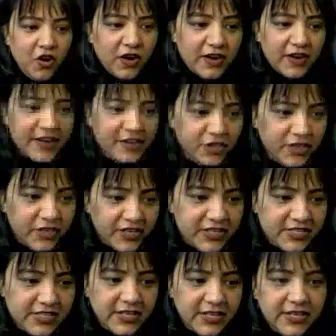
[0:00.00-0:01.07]
All right. So
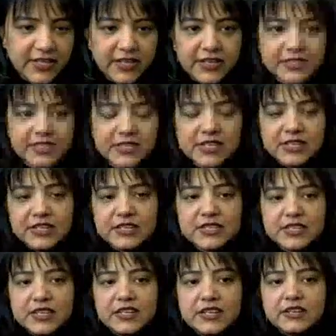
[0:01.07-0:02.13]
is it
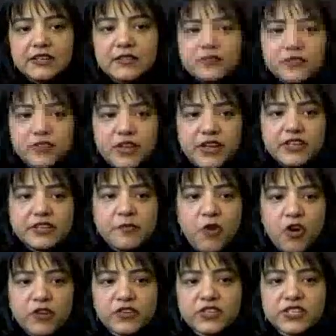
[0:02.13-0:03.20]
clear till here? Okay.
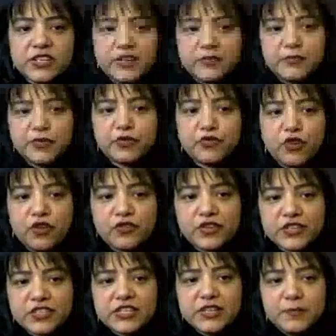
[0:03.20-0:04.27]
Democracy,
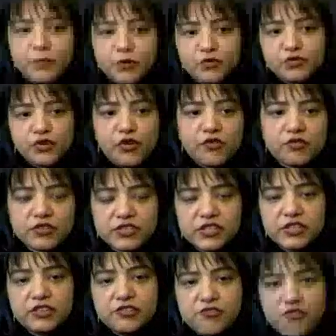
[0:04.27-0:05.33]
bureaucracy,
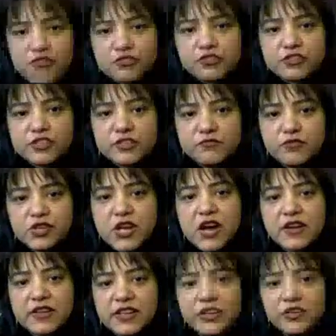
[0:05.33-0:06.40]
plutocracy, theocracy,
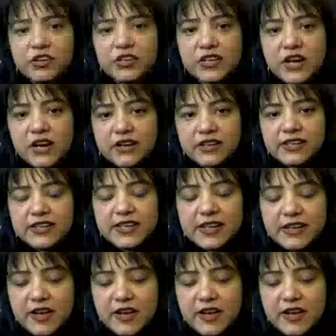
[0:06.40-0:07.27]
monarchy, oligarchy,